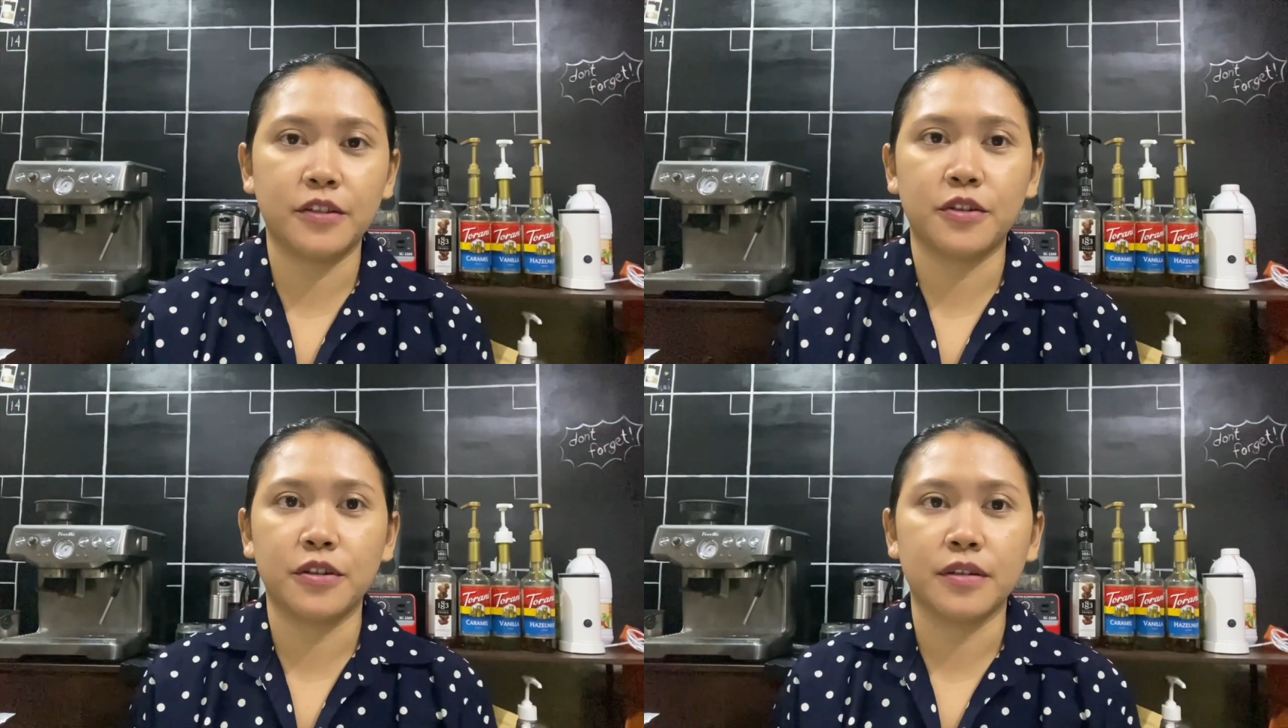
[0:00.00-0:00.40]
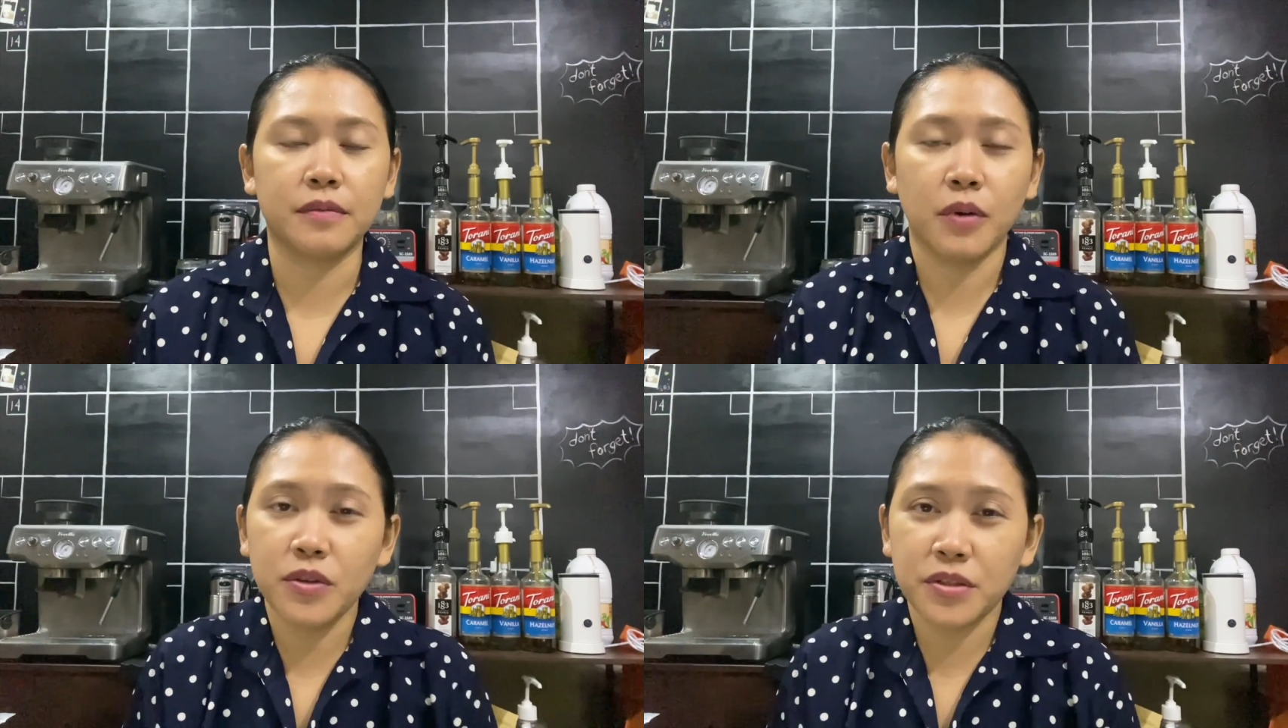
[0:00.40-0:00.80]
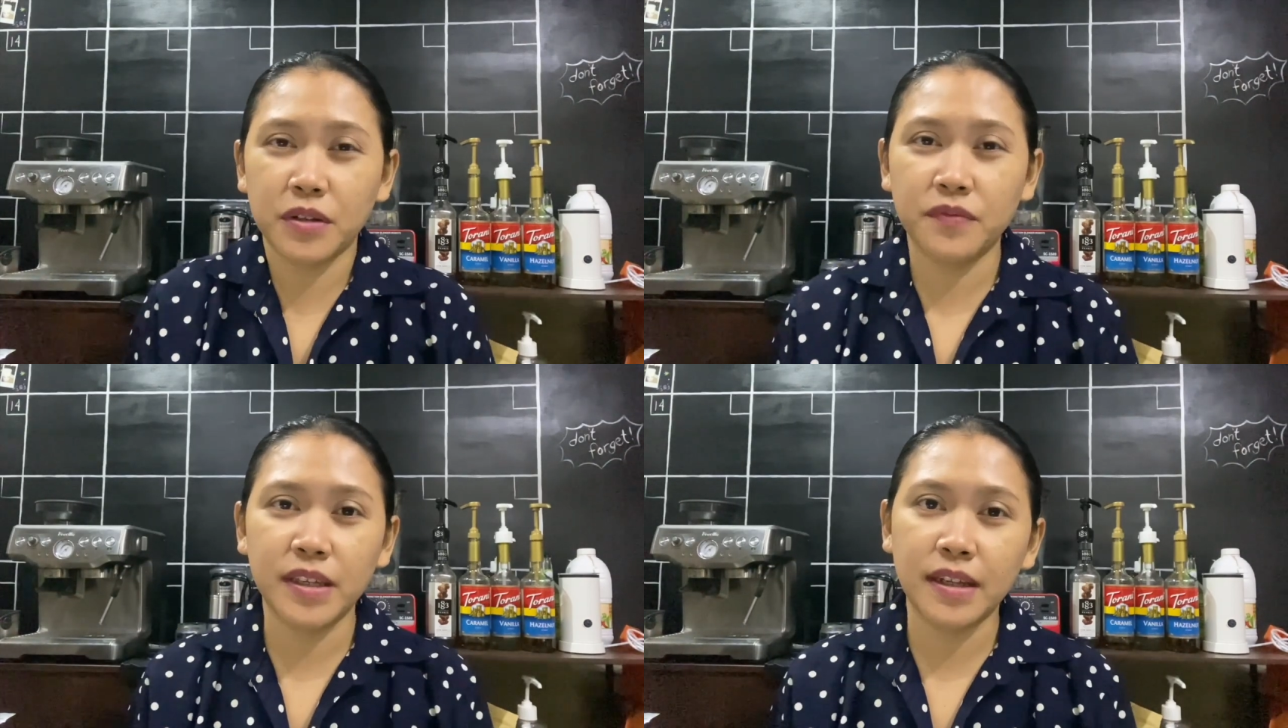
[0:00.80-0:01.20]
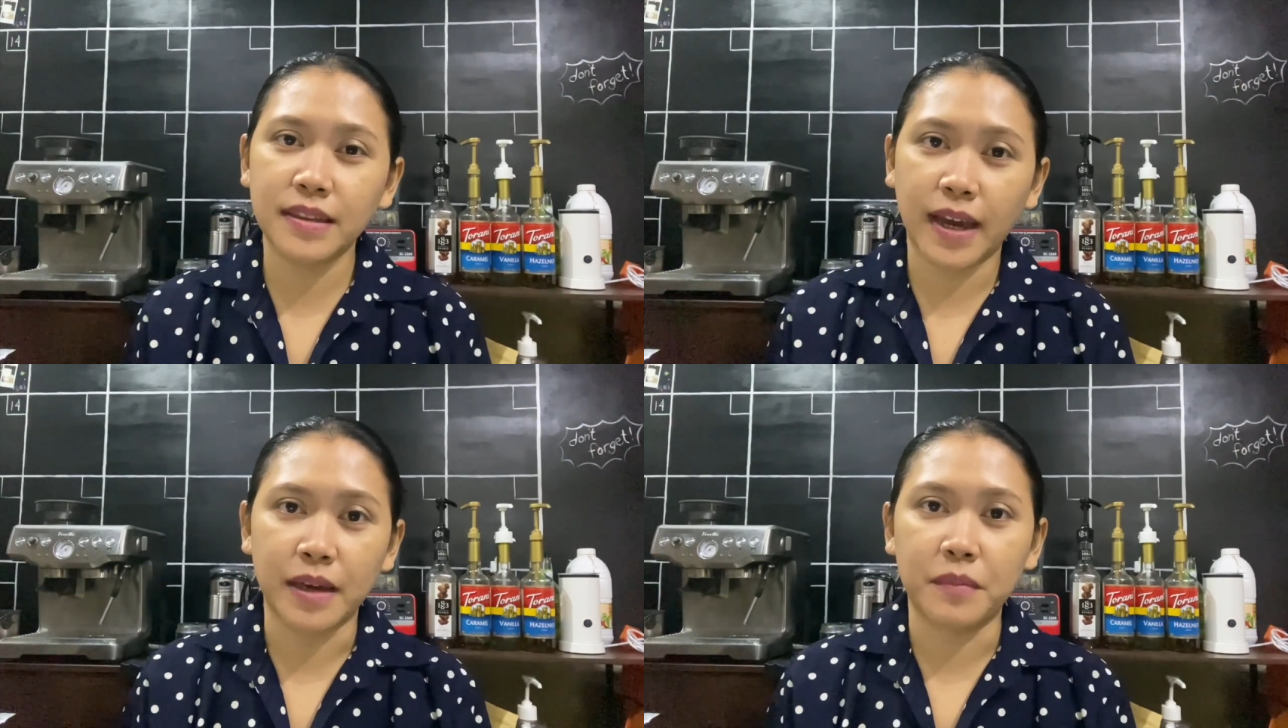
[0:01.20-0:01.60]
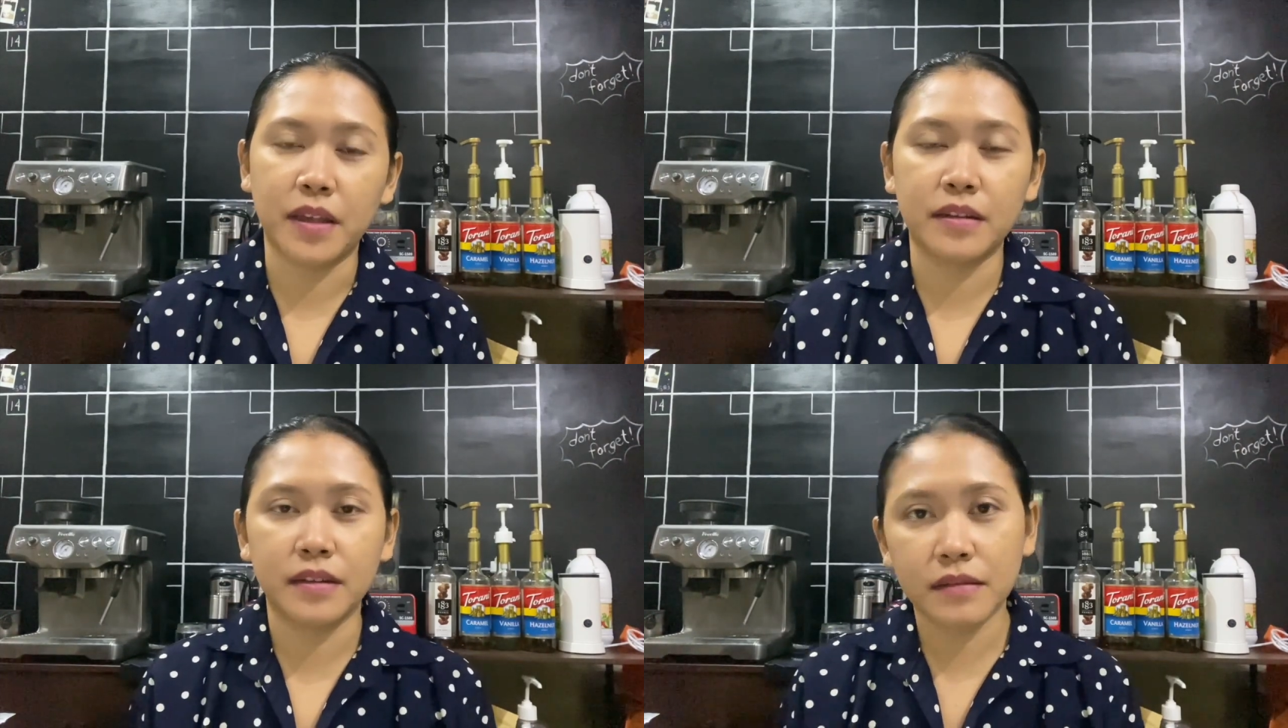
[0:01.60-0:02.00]
your most convenient time
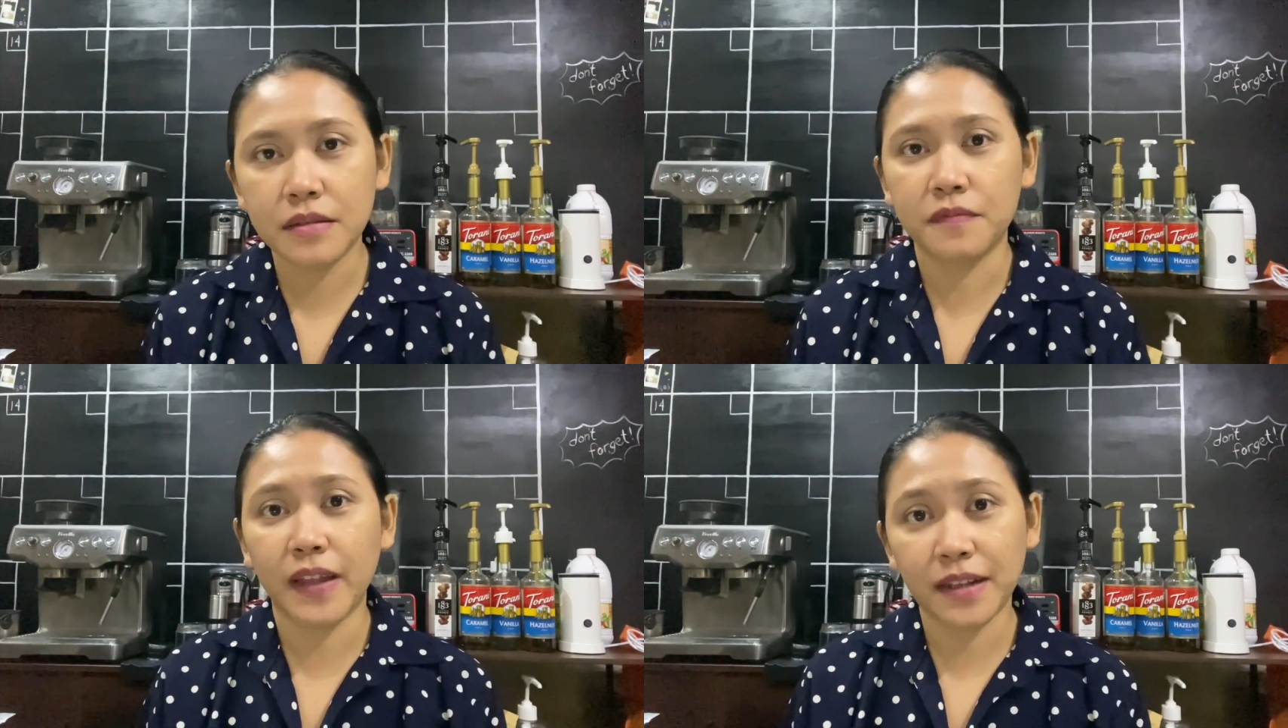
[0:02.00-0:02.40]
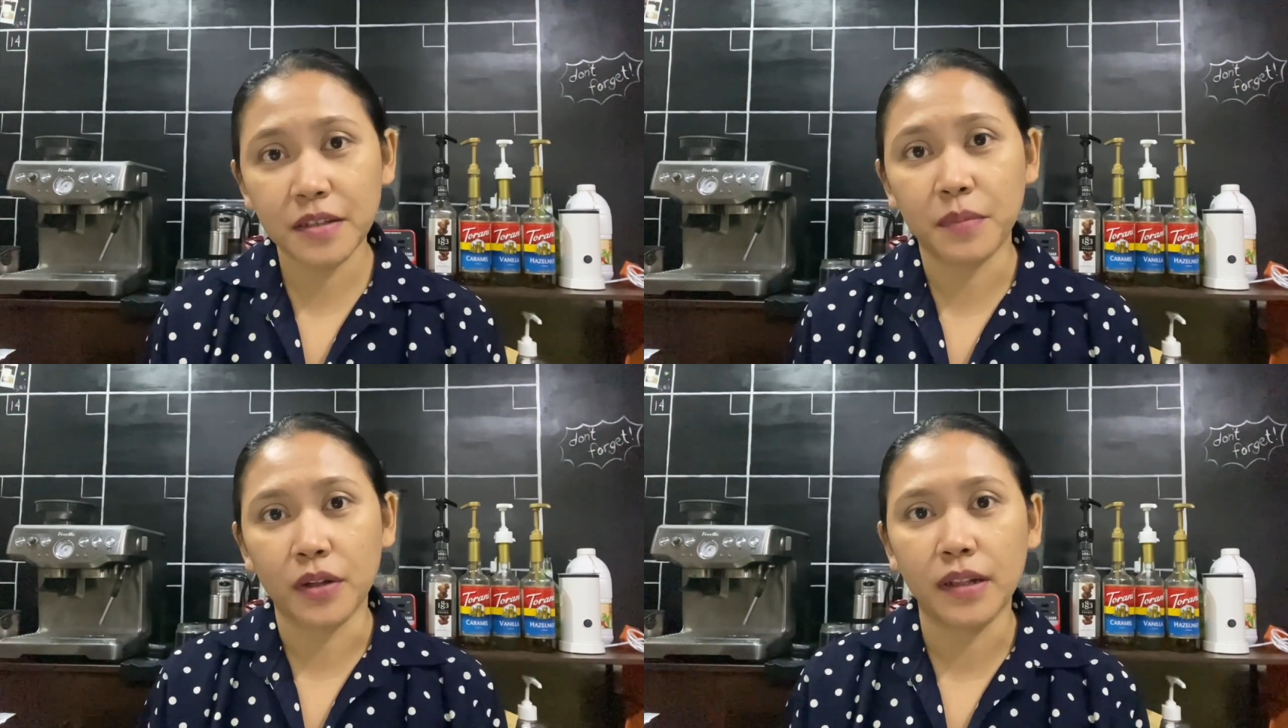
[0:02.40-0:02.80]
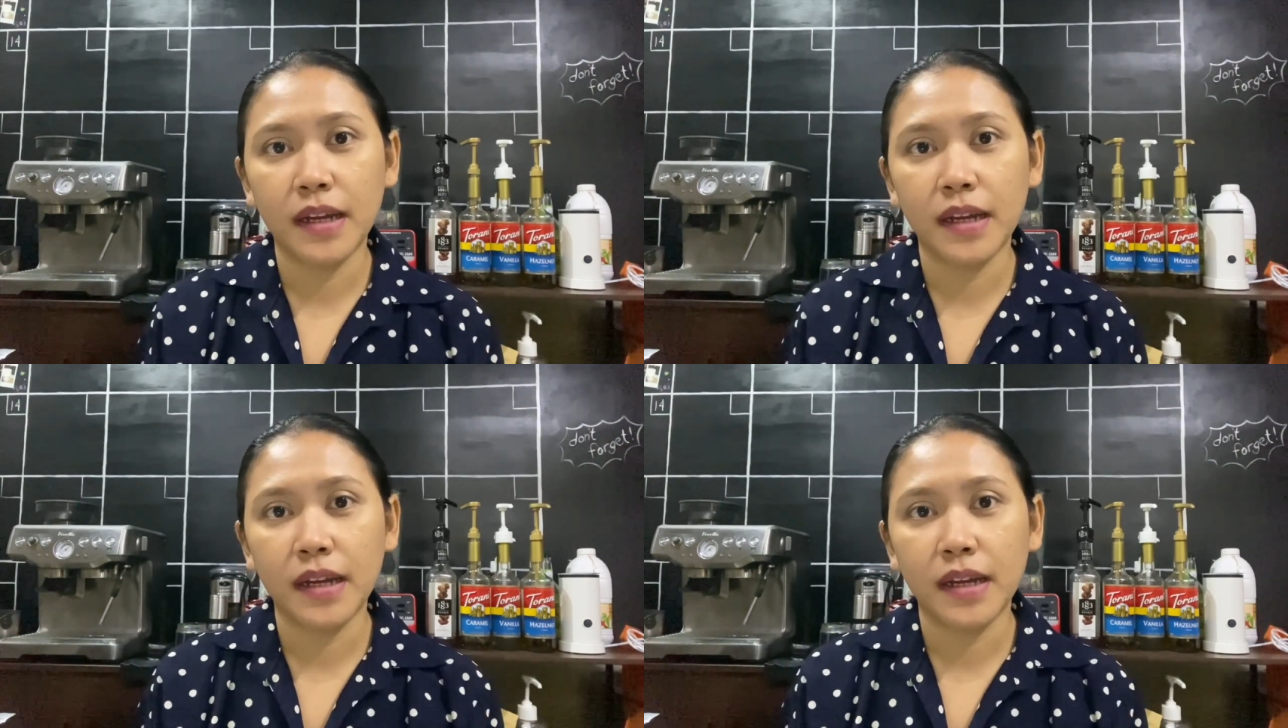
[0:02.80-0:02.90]
and it's flexible.